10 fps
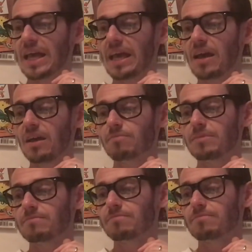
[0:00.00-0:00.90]

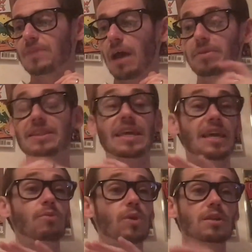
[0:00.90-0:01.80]
I mean, the
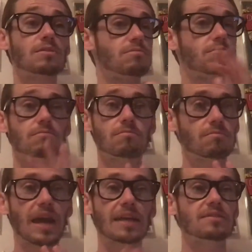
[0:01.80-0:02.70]
It one,
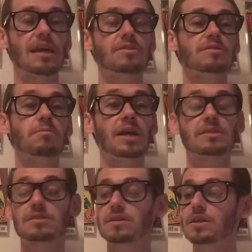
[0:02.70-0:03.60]
hands down, is the
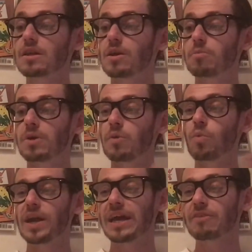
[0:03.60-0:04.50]
best. But
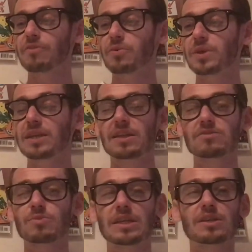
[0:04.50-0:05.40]
1 out of 3,
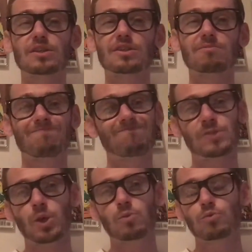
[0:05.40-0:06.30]
that's really good.
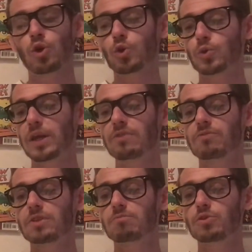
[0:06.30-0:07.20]
So not great
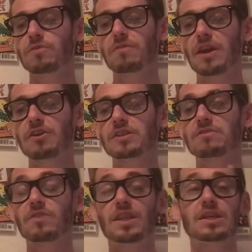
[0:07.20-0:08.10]
for the movie variants
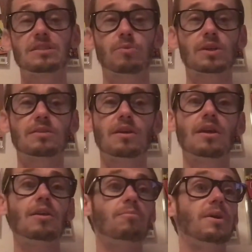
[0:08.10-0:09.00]
for this one.
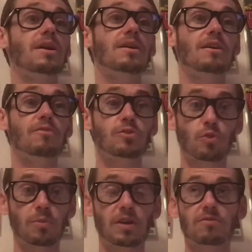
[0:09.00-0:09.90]
But if you saw
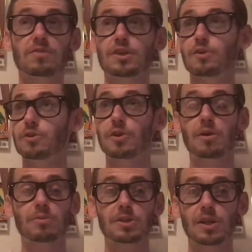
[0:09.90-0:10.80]
my other video, you know how
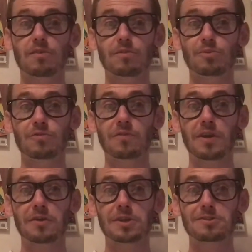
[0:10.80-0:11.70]
much I love the movie
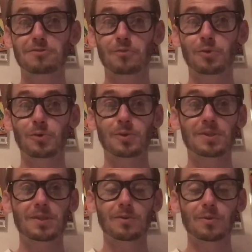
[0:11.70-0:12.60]
variants for
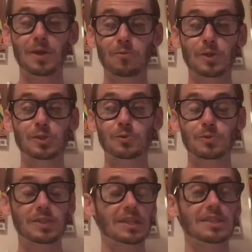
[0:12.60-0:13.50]
the original
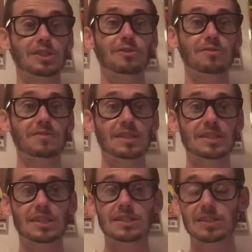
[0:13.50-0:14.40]
6 issues of
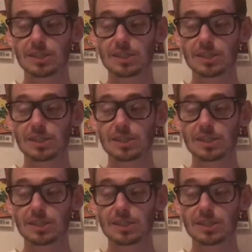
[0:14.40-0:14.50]
DCeased.